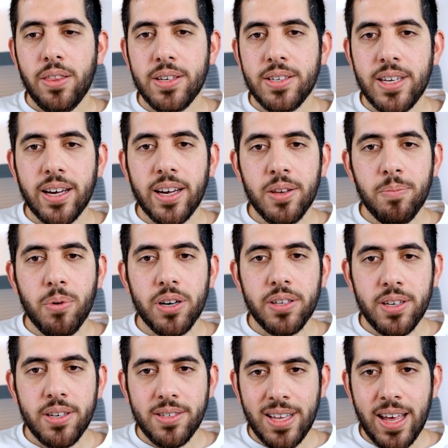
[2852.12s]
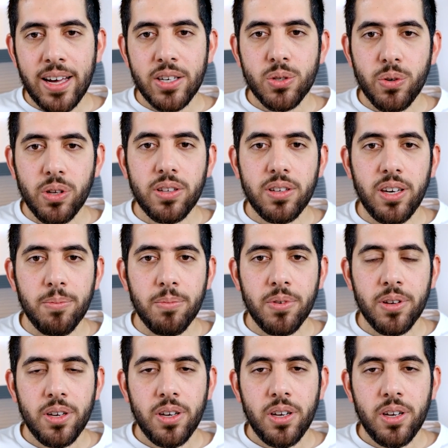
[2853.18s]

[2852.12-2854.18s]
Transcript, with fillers: The second part is the actual team.